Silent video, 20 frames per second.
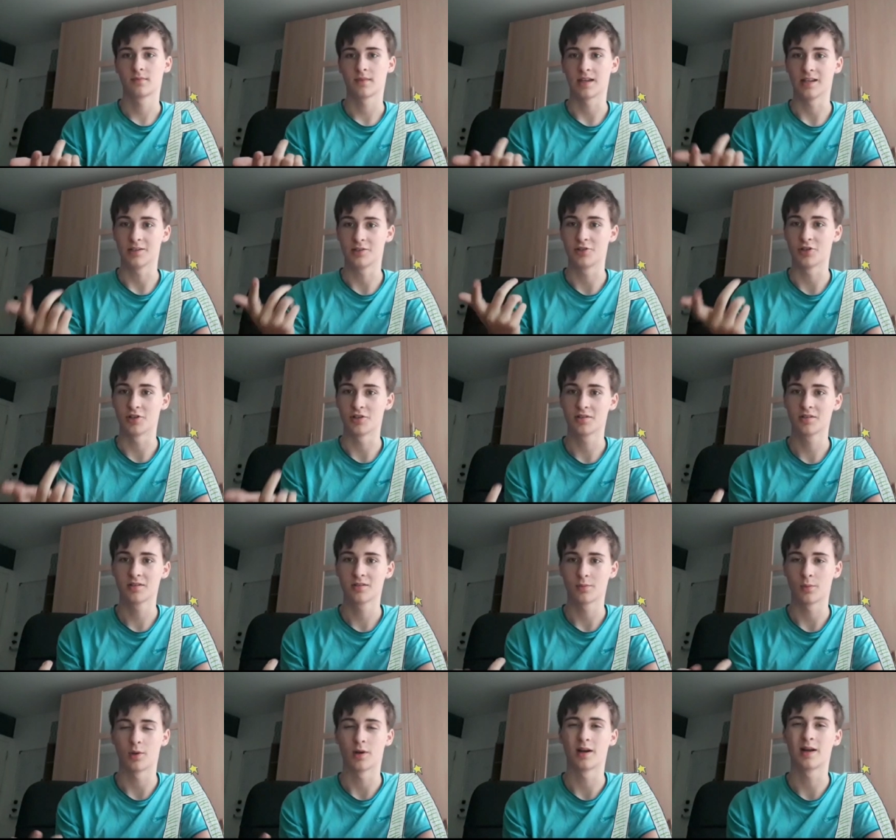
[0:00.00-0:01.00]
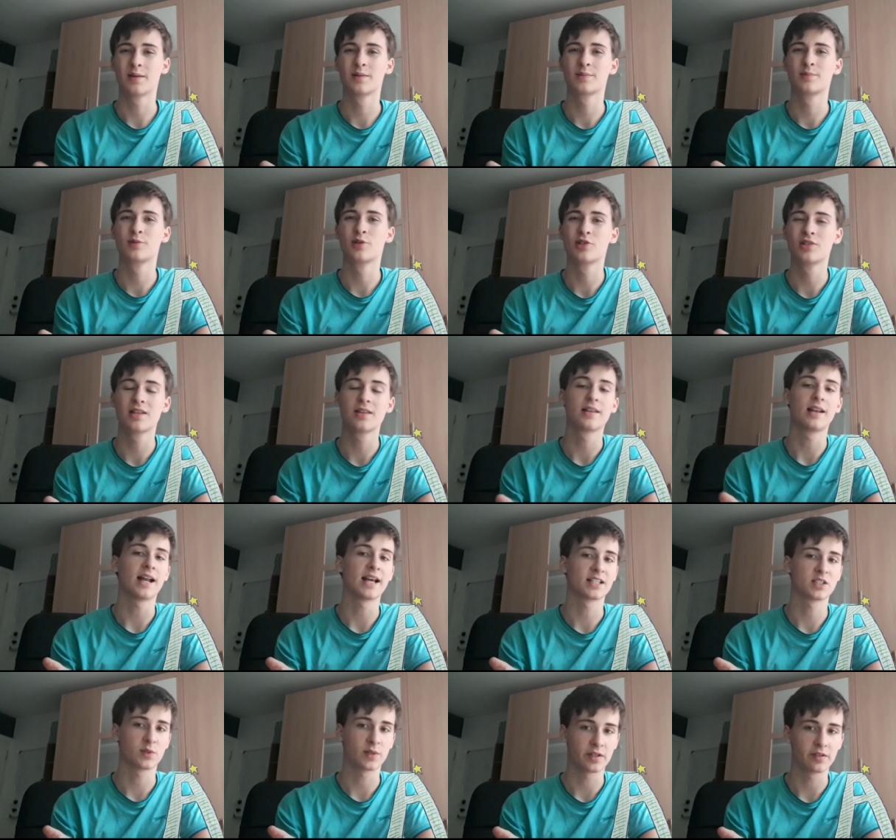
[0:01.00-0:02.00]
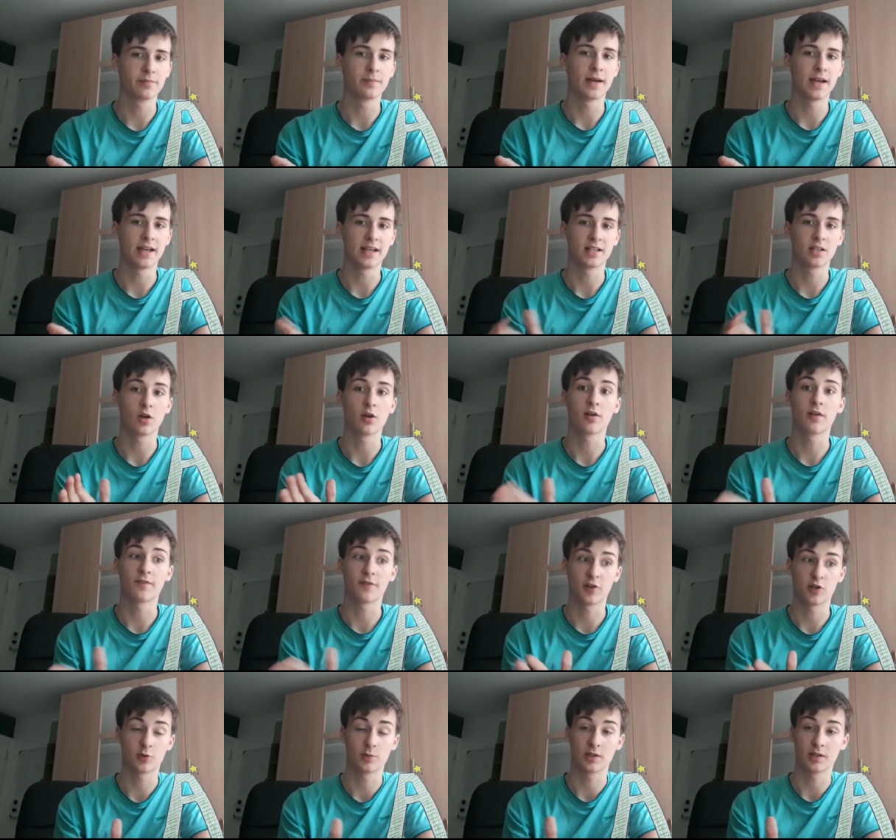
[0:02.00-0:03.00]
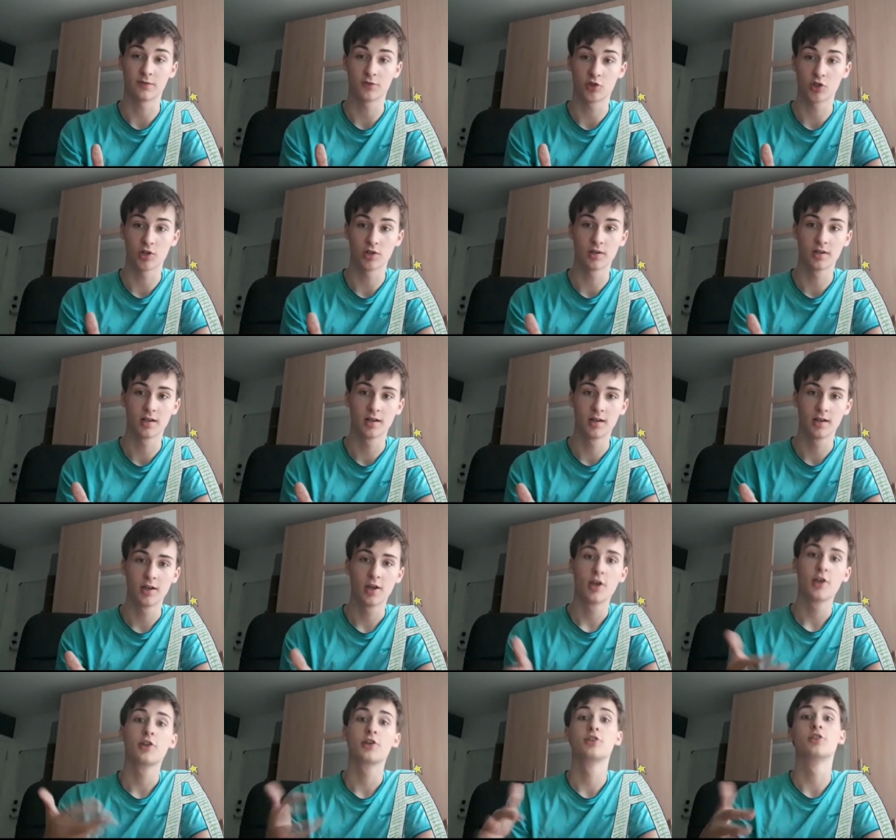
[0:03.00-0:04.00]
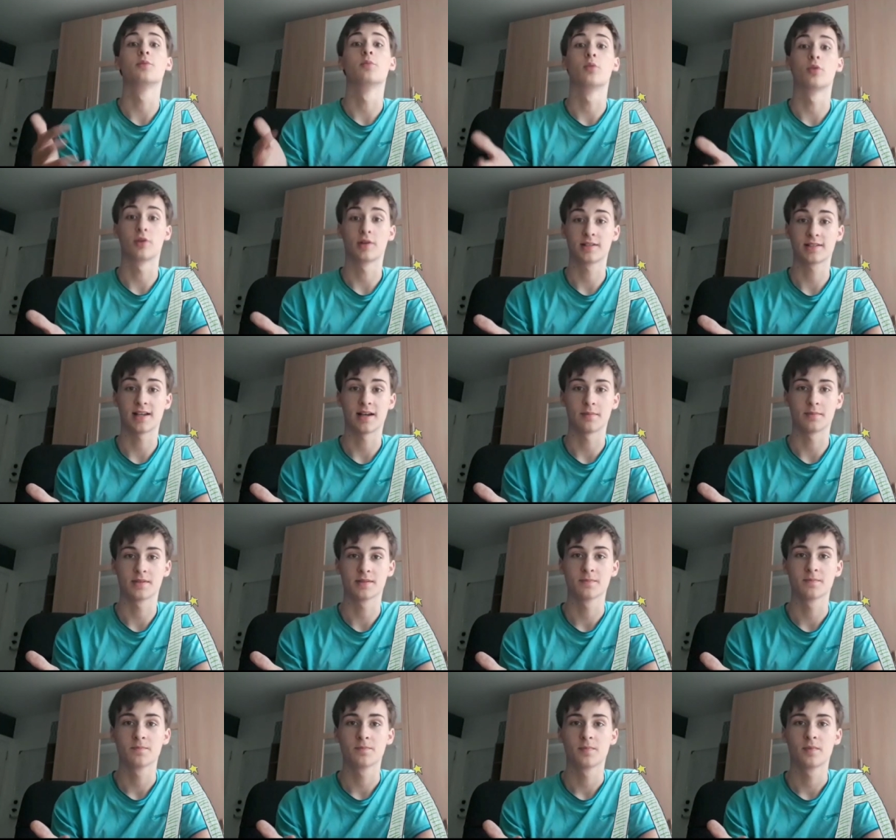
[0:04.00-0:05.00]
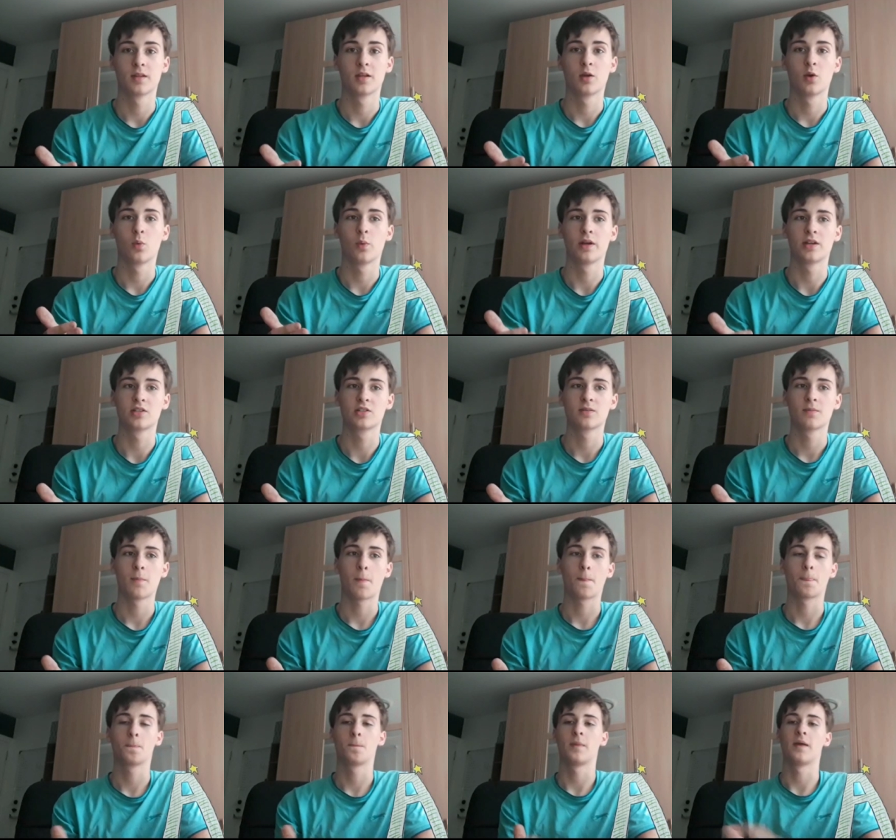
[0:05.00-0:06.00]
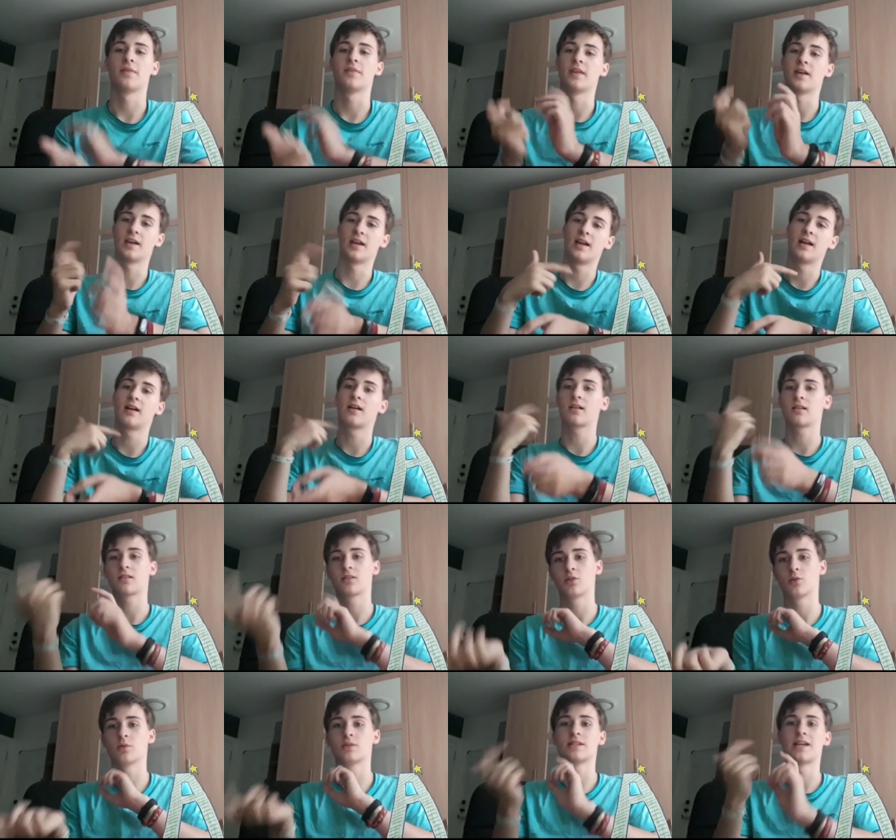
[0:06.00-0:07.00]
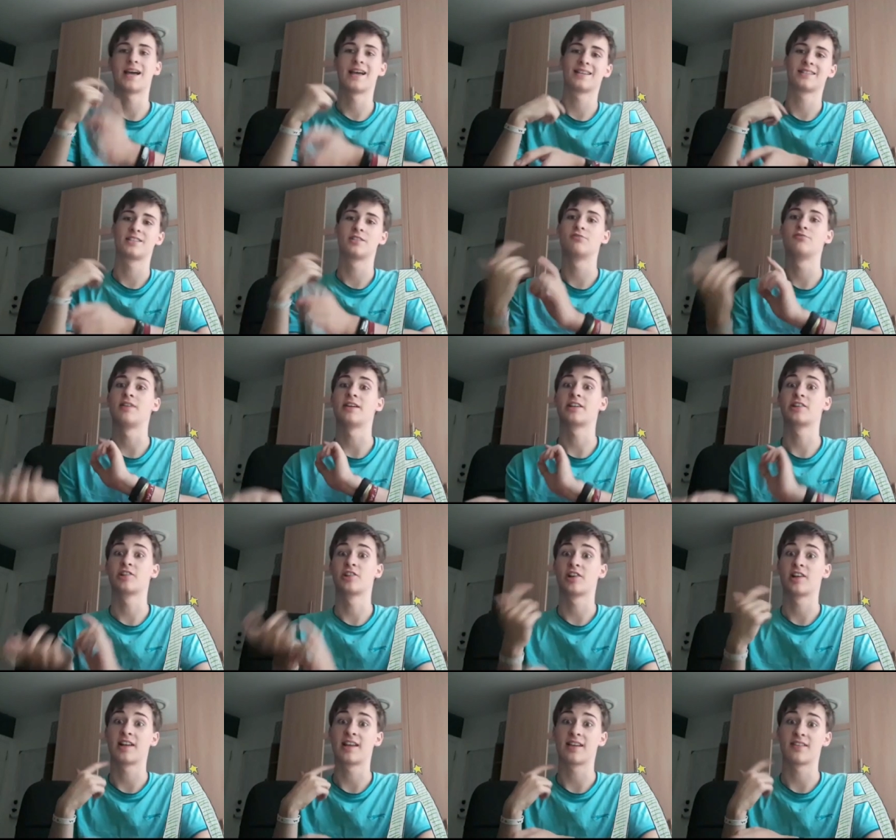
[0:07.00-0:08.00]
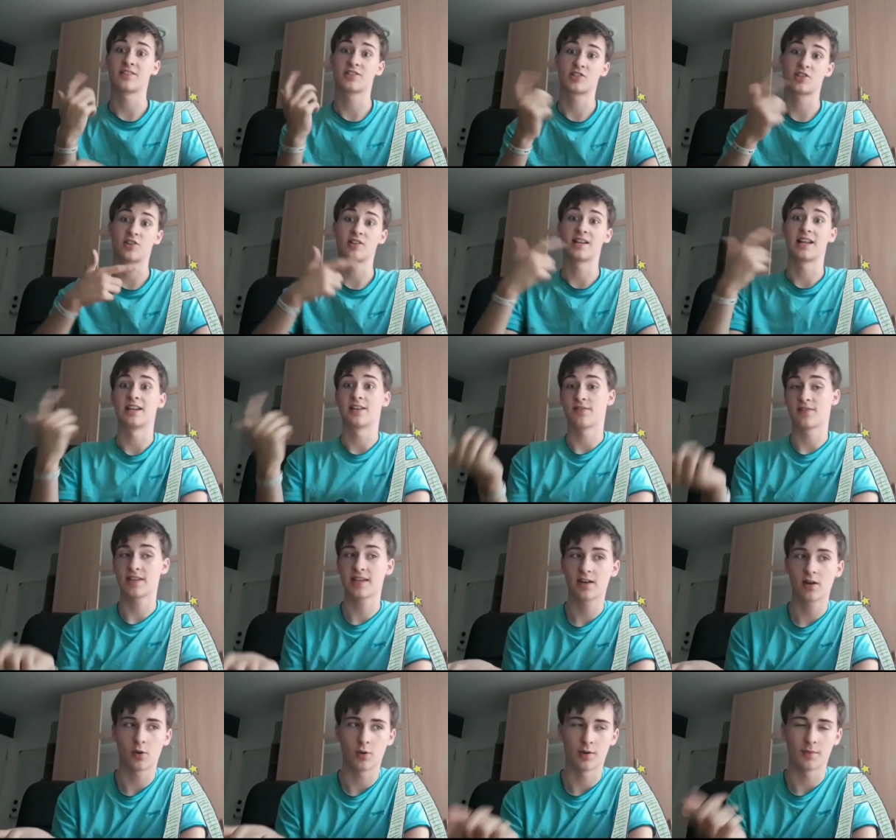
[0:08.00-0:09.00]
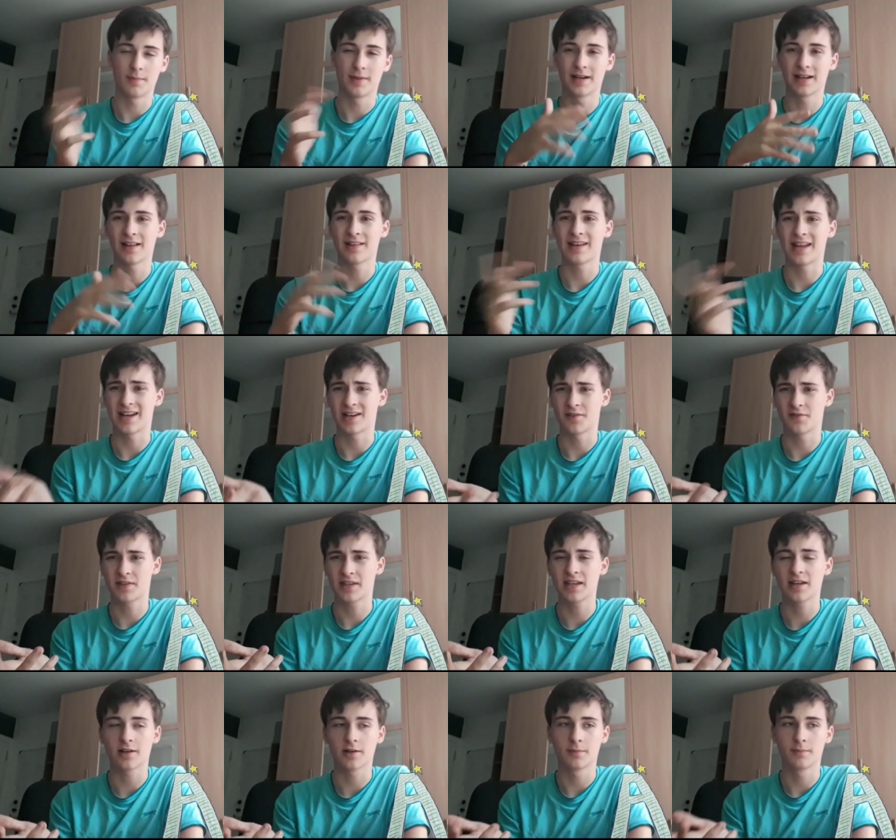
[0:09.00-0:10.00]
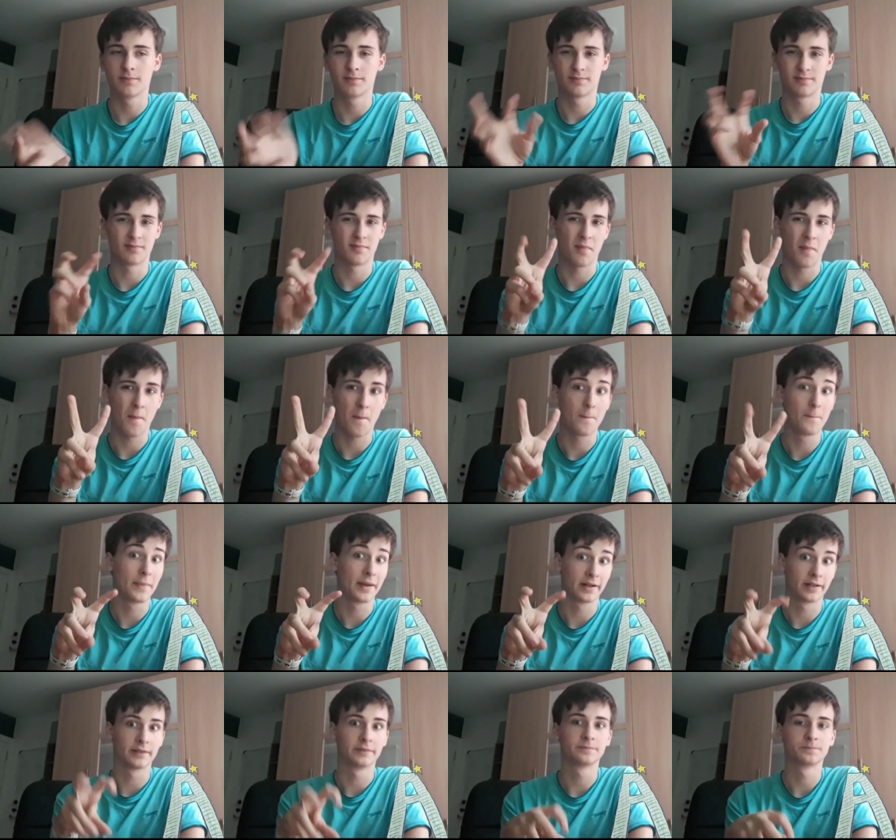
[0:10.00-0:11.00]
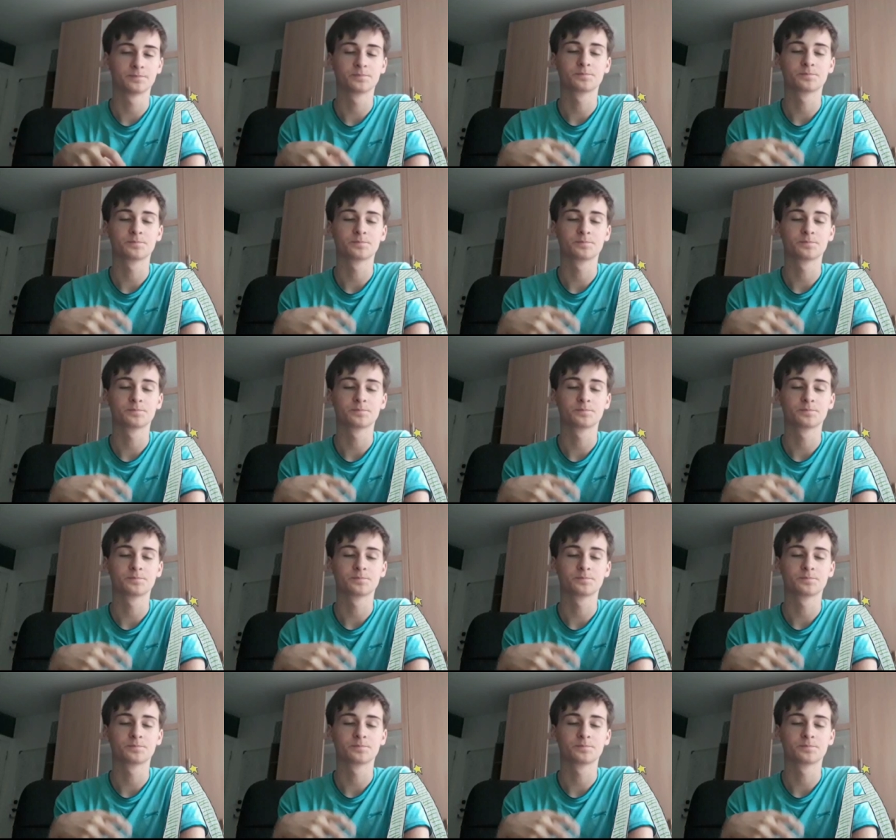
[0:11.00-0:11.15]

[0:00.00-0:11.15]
in June, or it was usually the last week of May, first week of June, you do more exams, which meant that you were tested regularly at the start and end of the year, or middle and end of the year. But